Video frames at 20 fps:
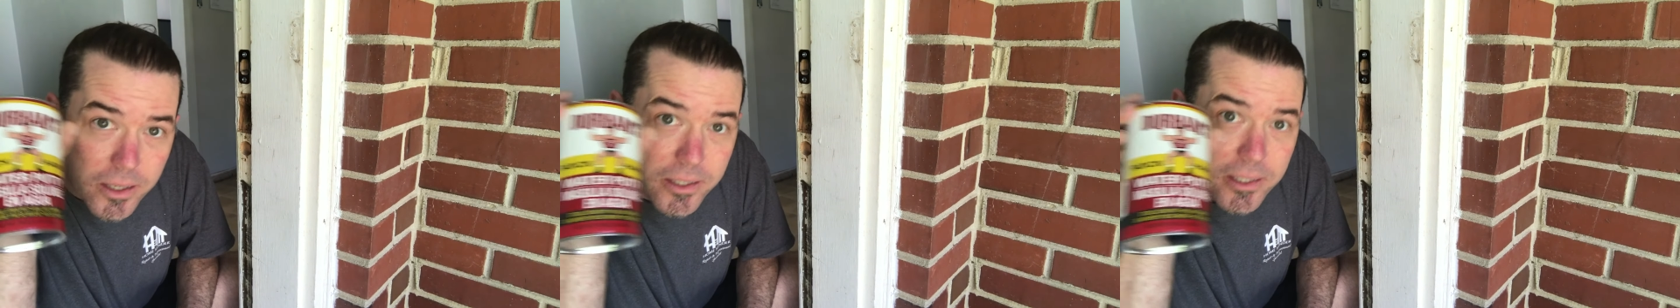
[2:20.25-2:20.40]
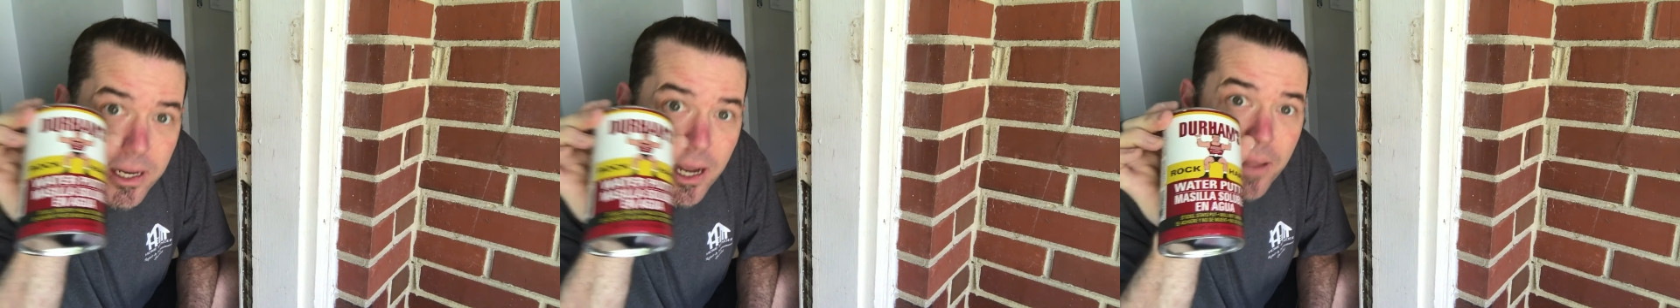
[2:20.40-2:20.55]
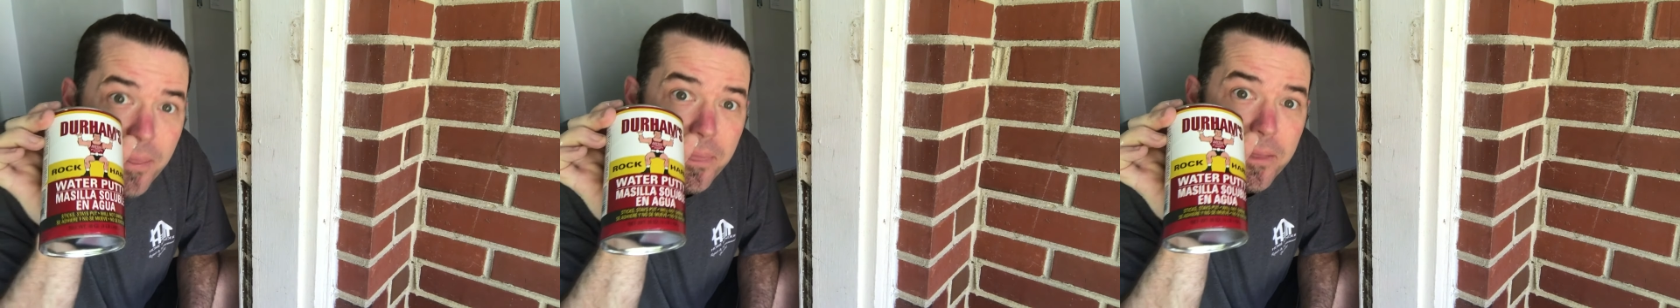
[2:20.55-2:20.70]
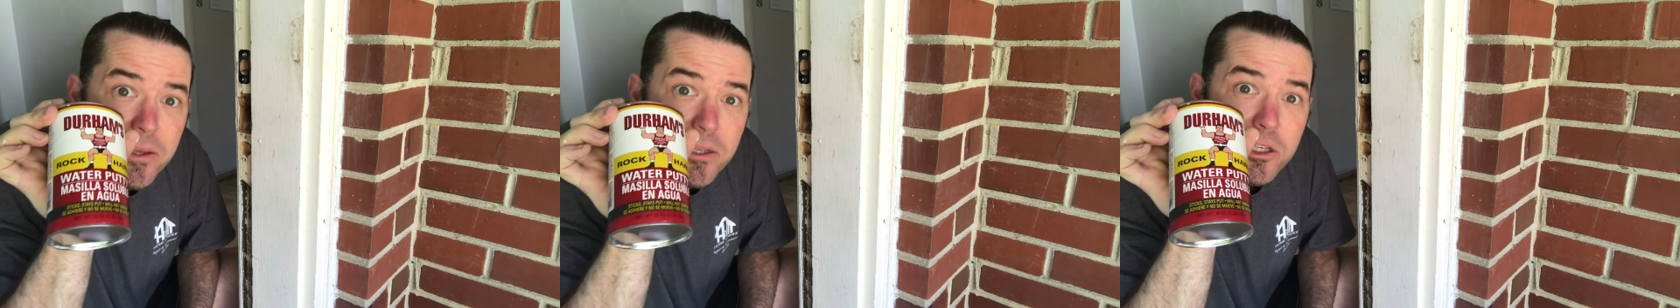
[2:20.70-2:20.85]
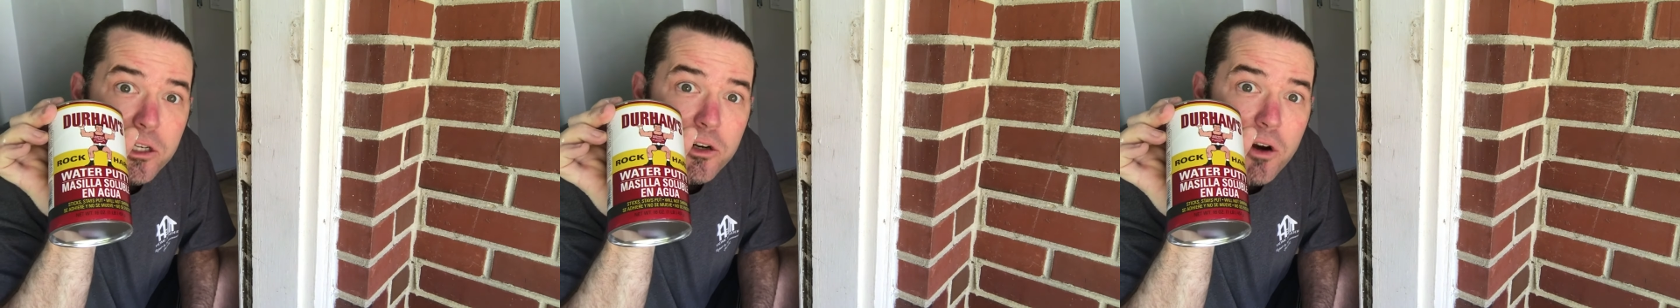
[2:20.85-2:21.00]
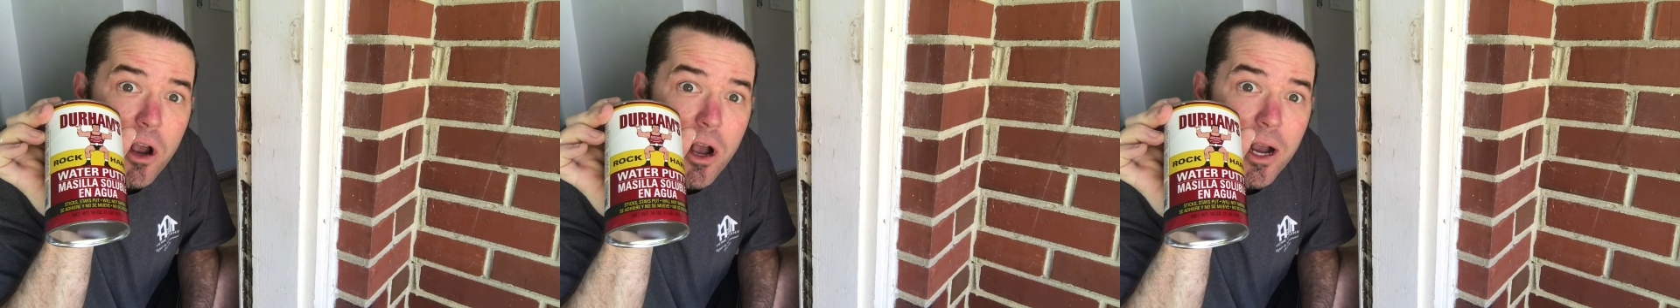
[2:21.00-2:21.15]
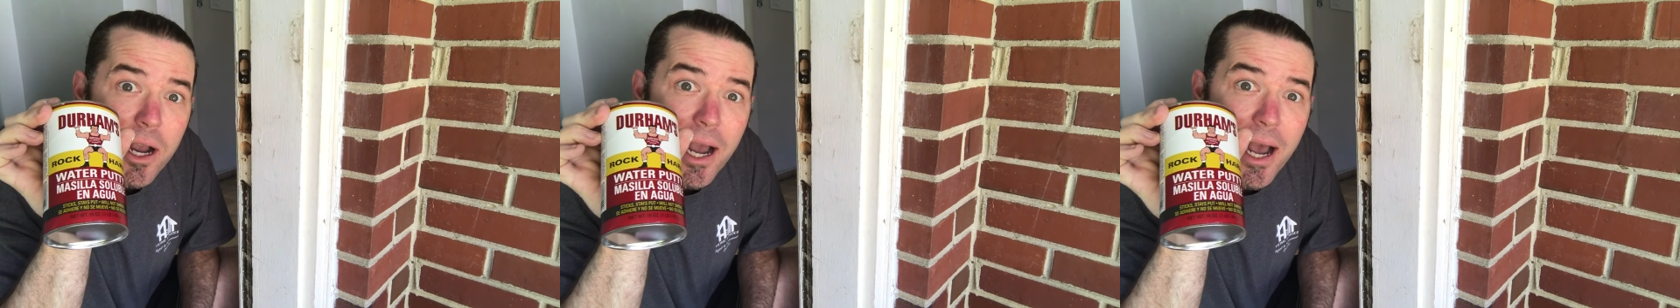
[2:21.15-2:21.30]
It's got the
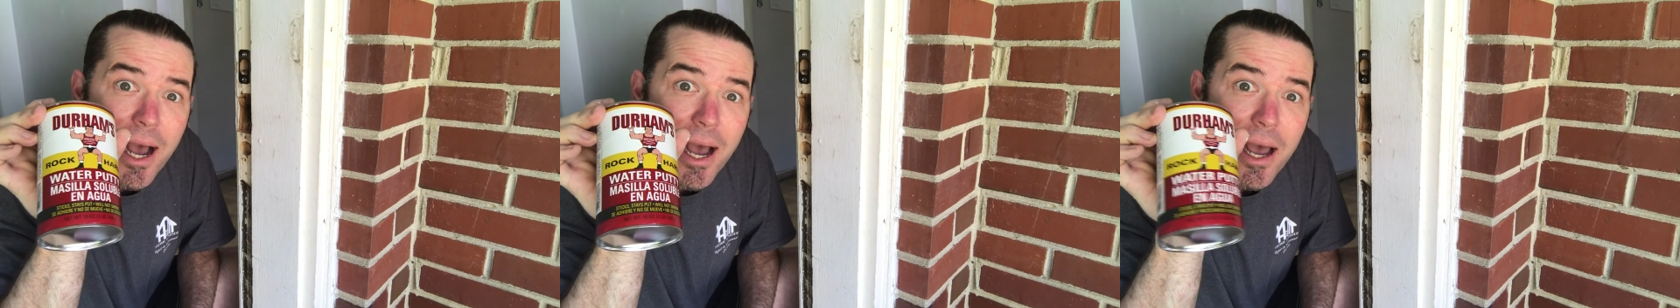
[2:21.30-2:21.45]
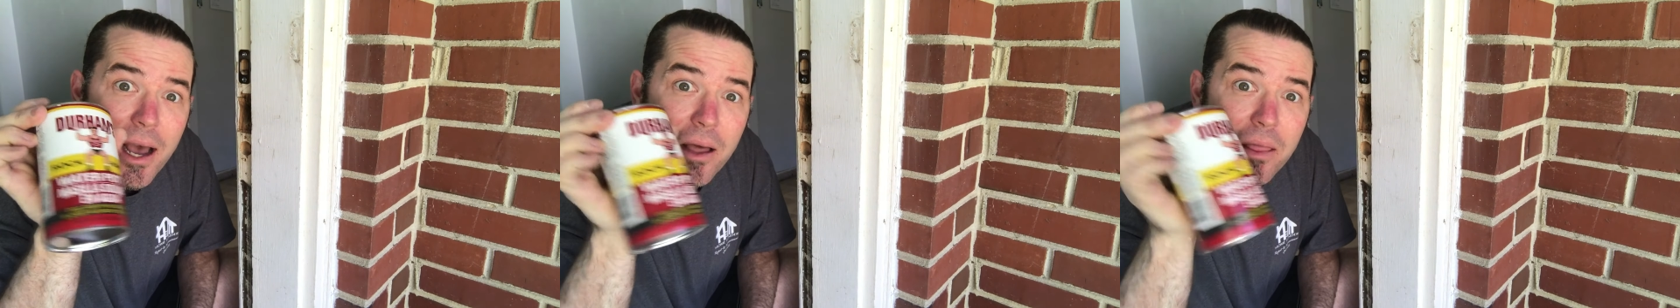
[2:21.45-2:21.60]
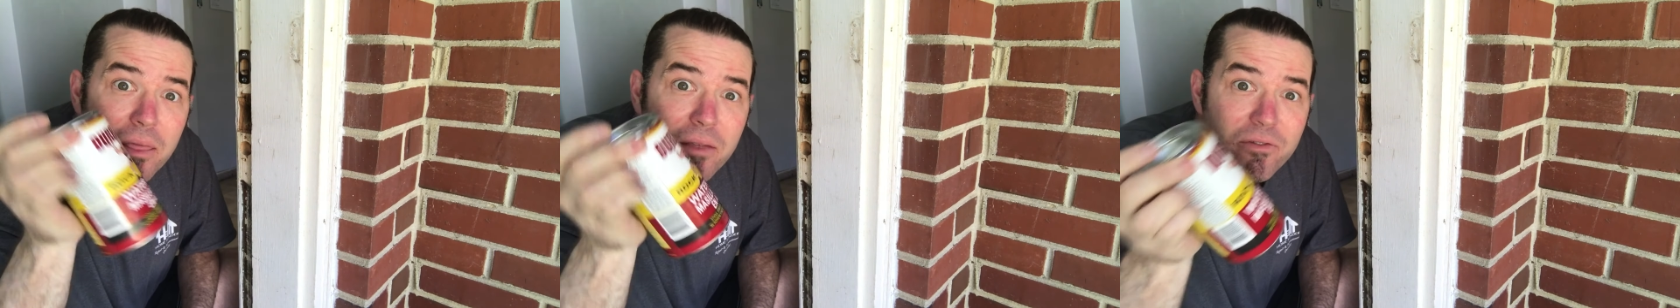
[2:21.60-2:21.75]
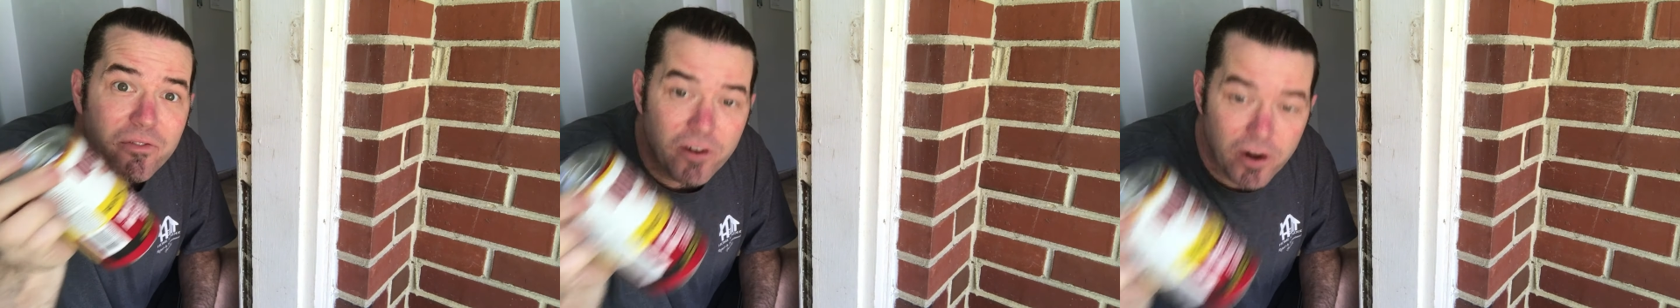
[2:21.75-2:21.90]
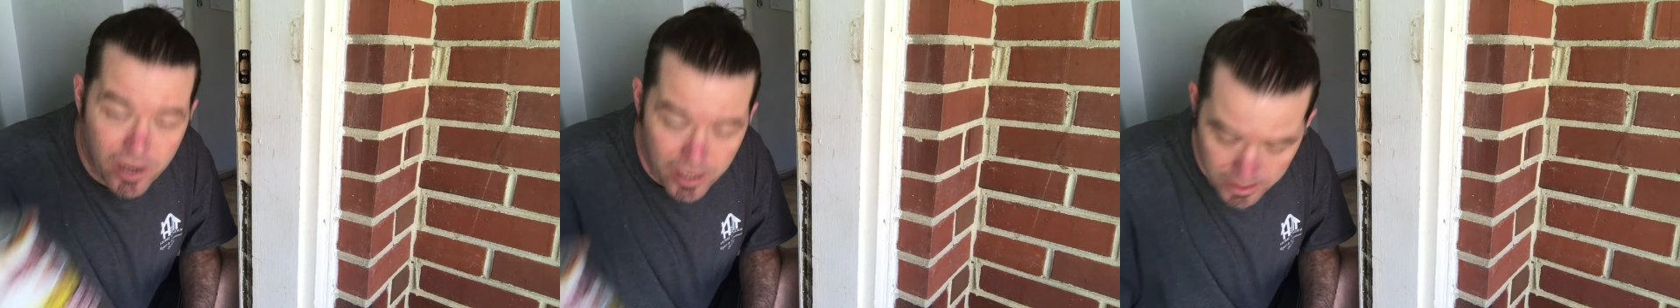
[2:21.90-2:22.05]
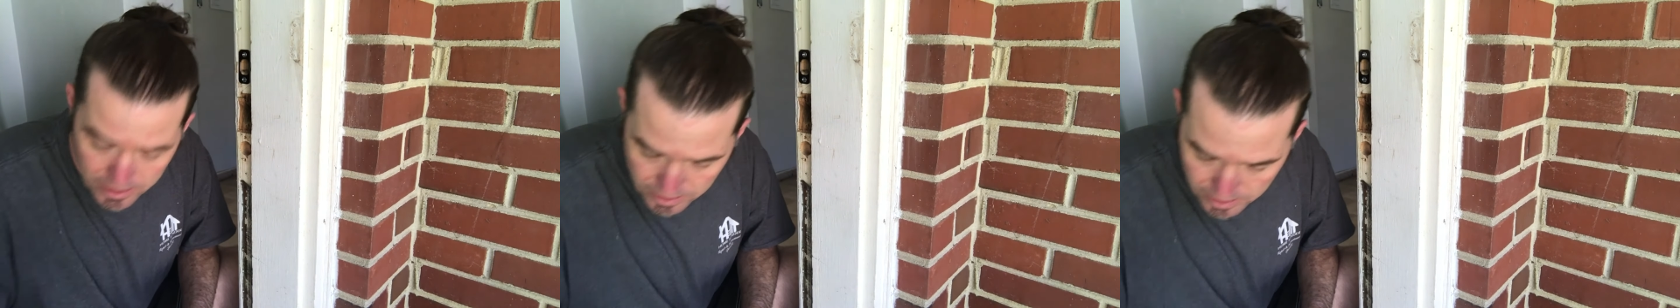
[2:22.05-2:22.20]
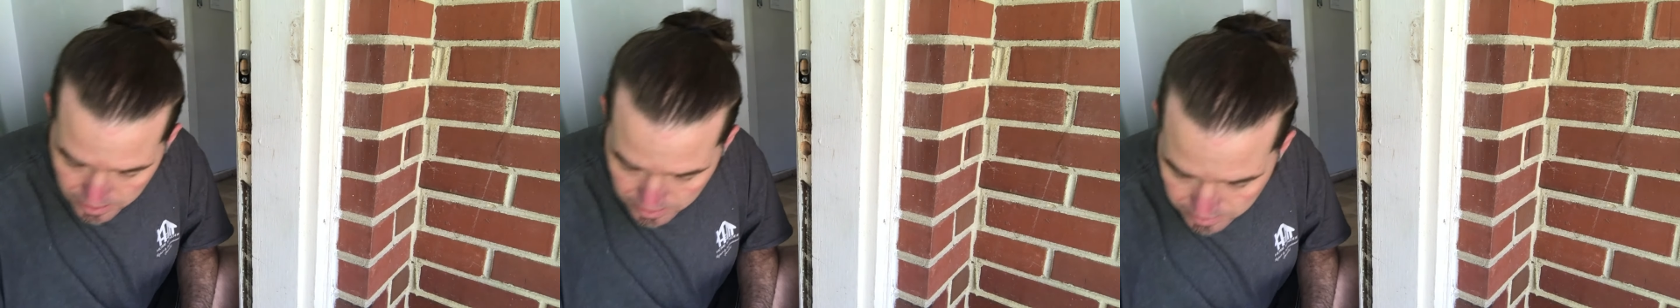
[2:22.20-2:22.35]
strong guy on the
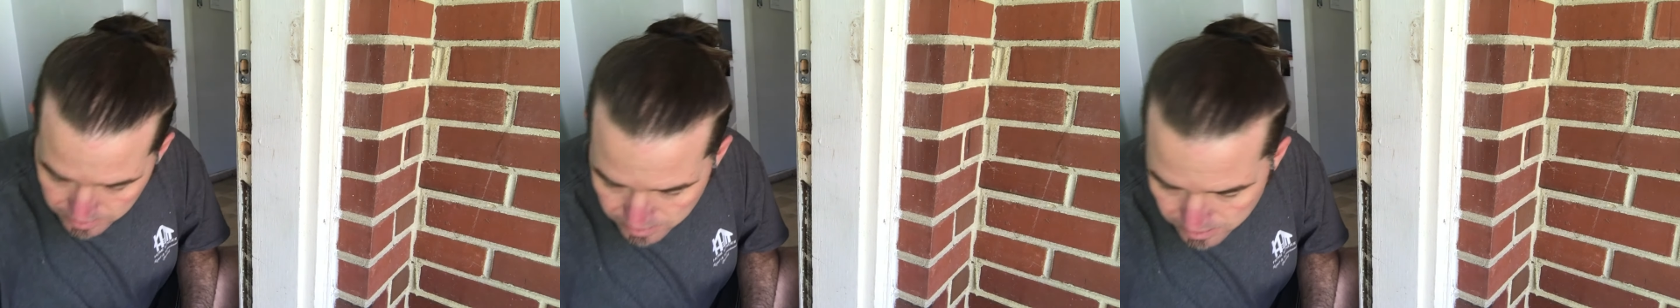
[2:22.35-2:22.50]
front.